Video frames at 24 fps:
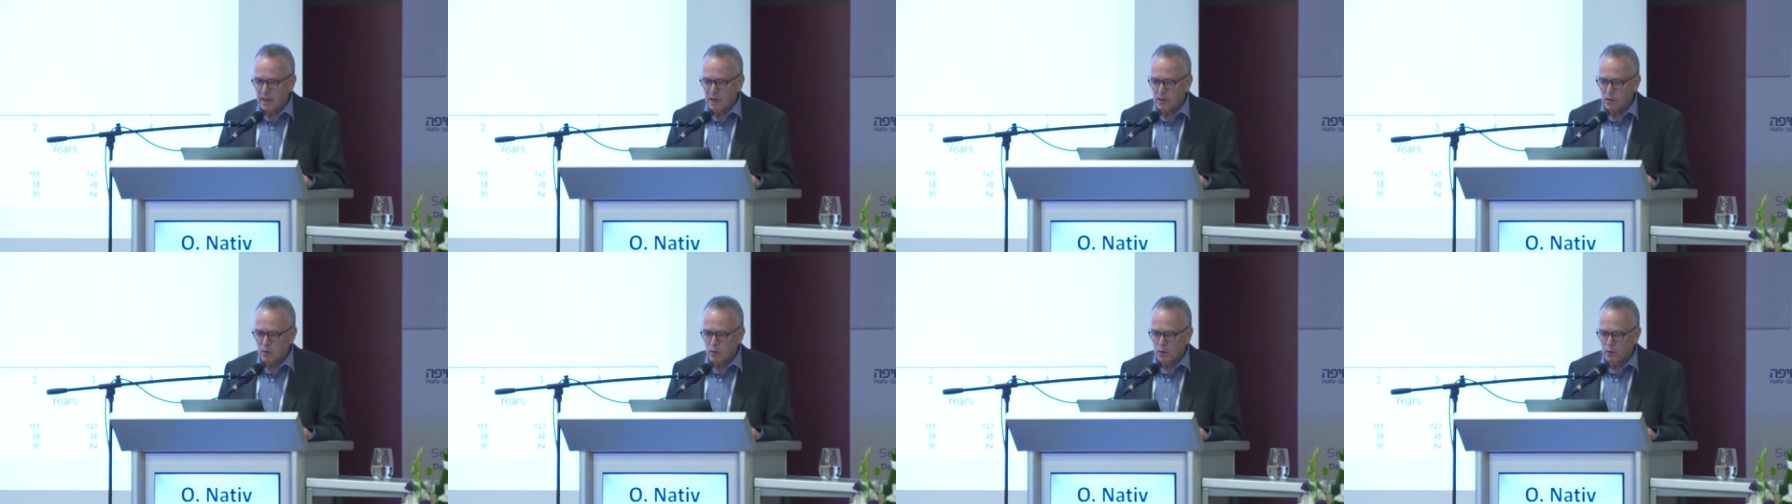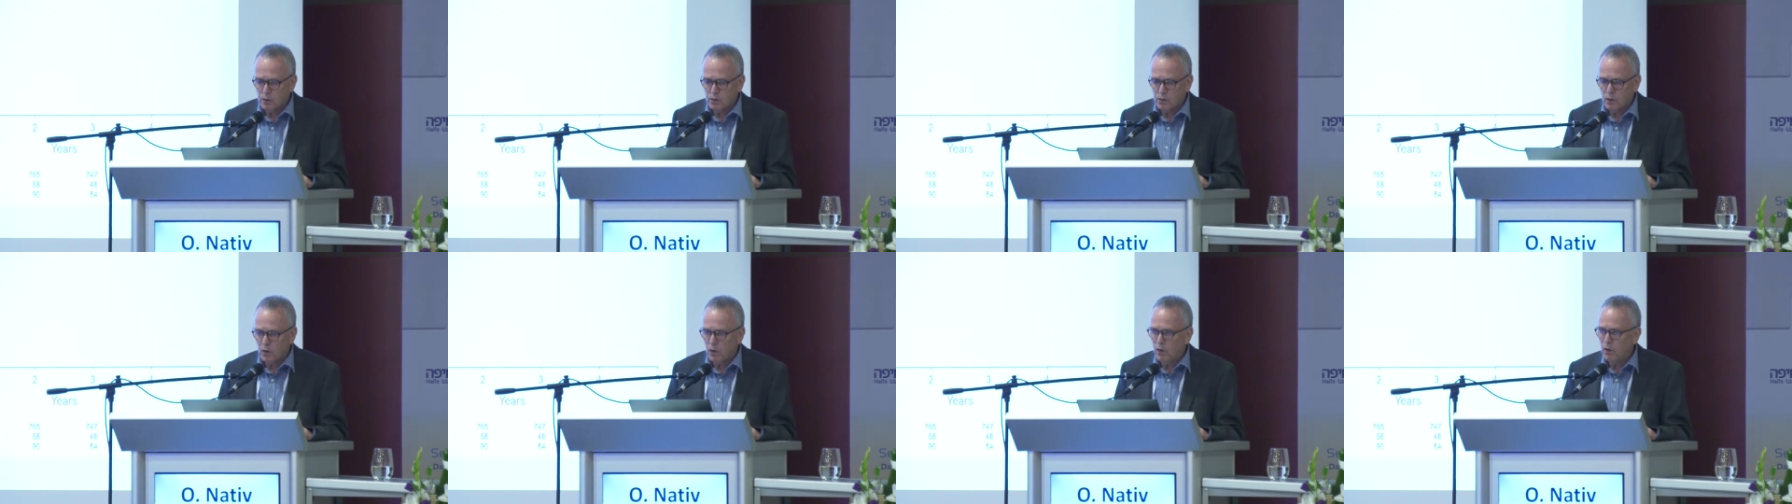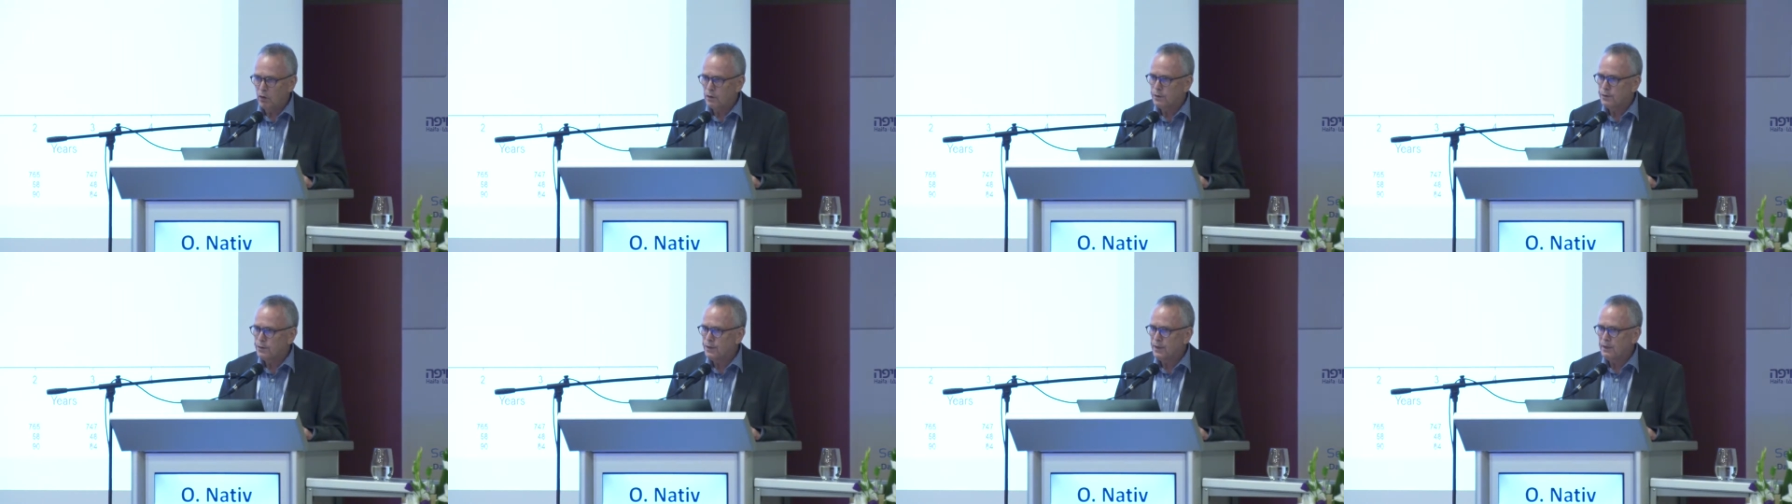across all
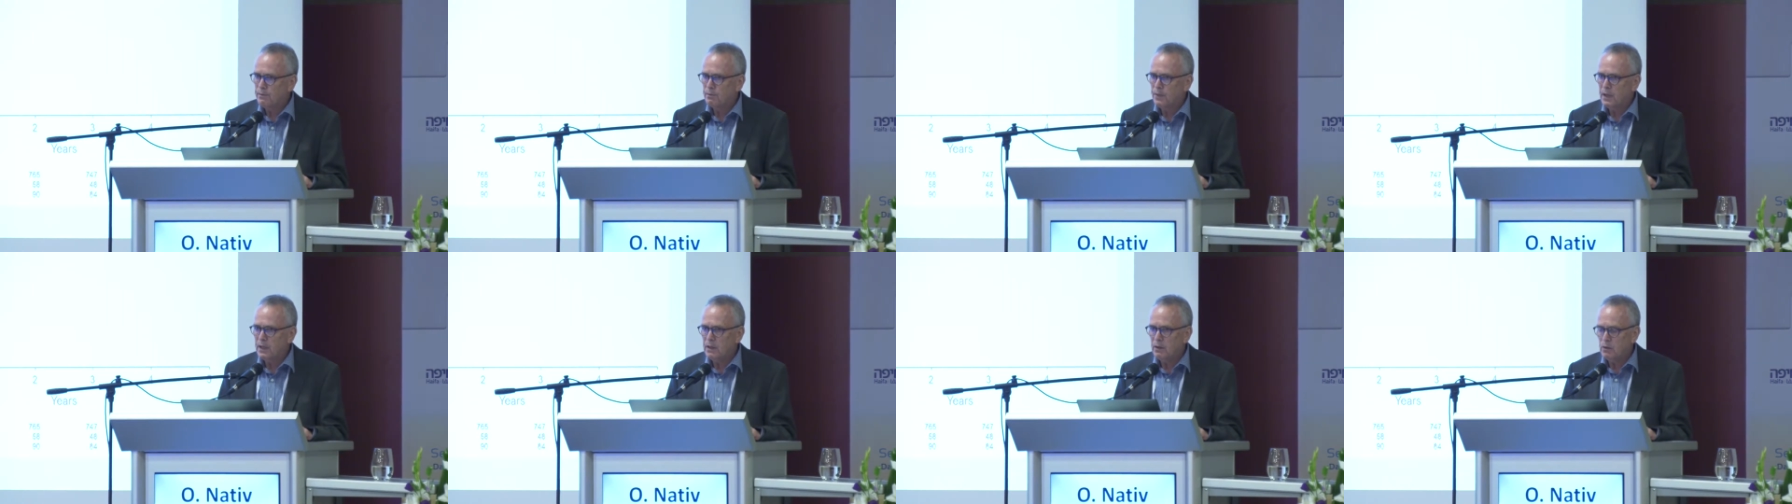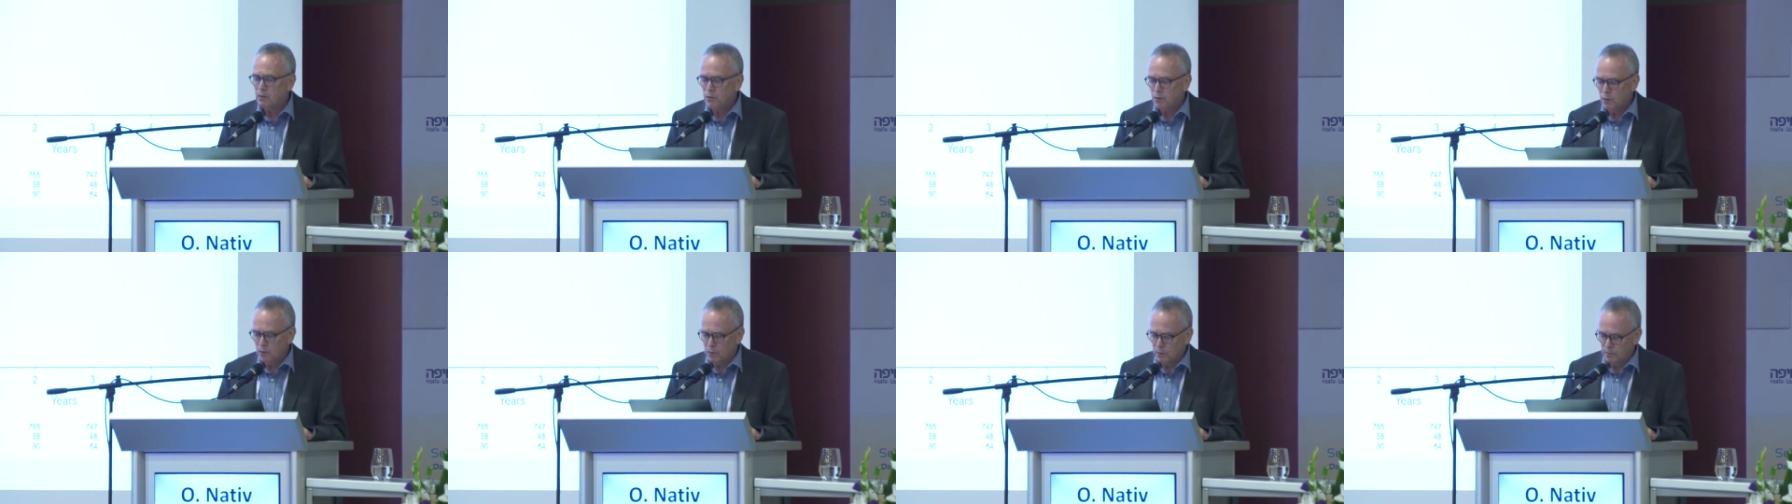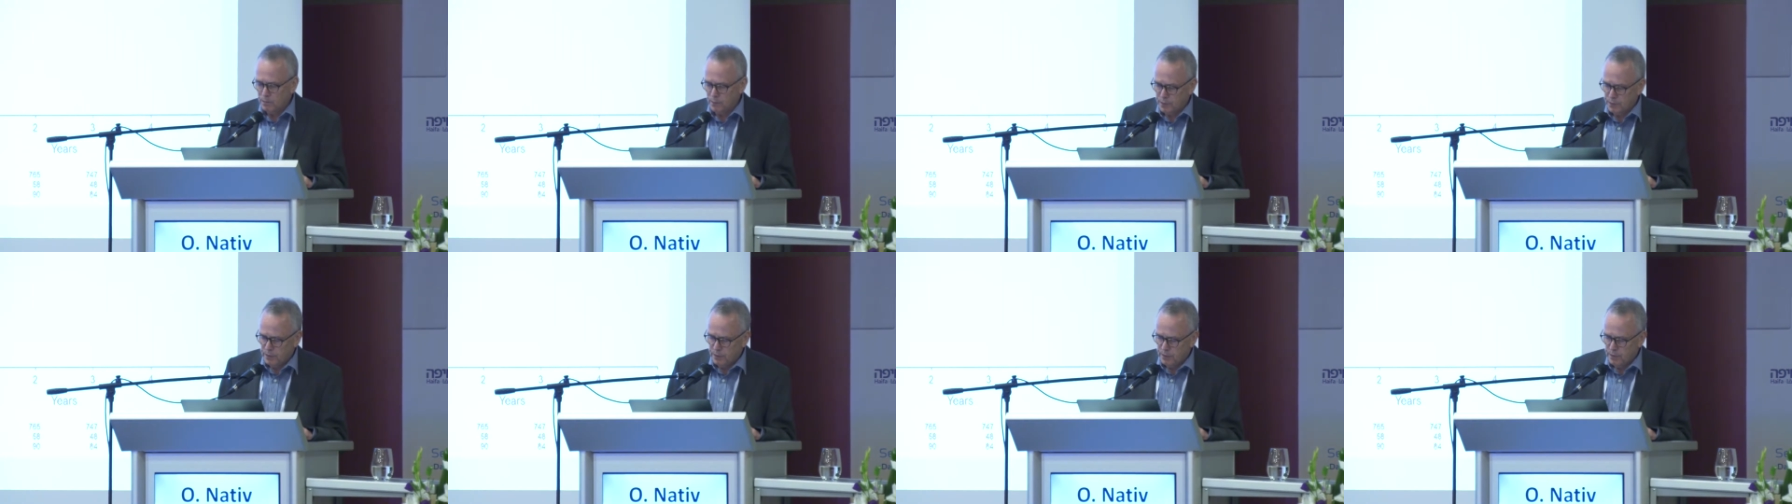treatment
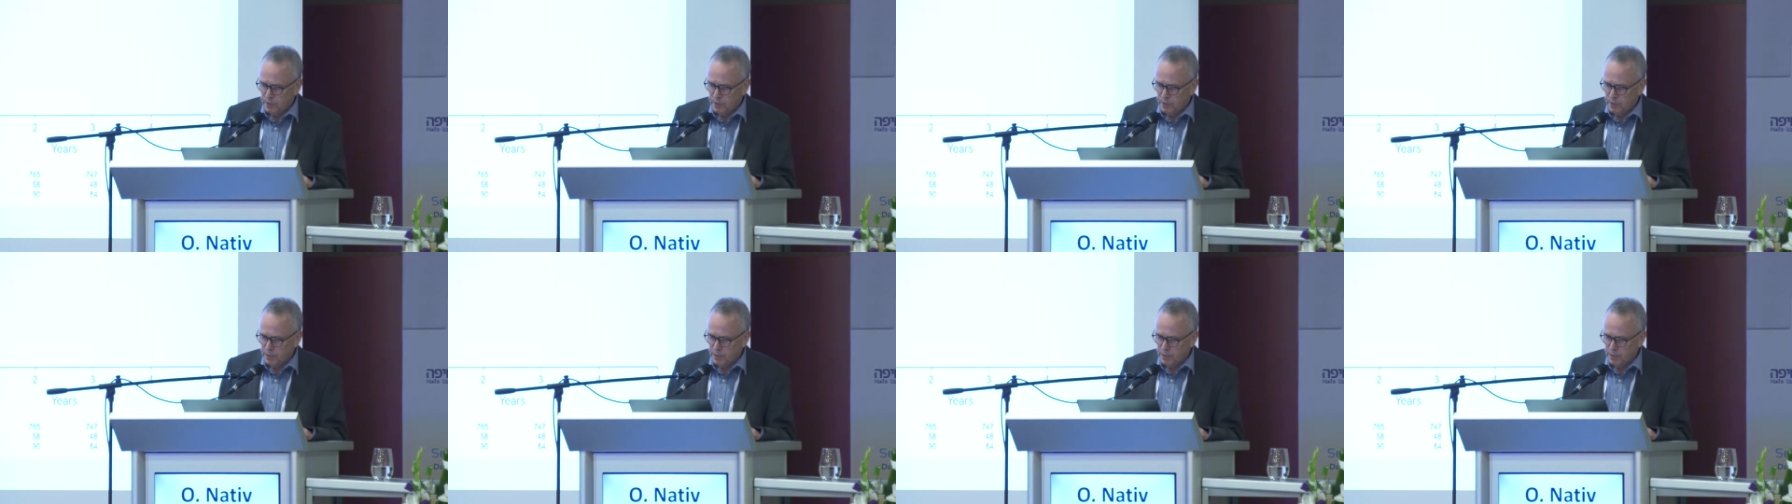group.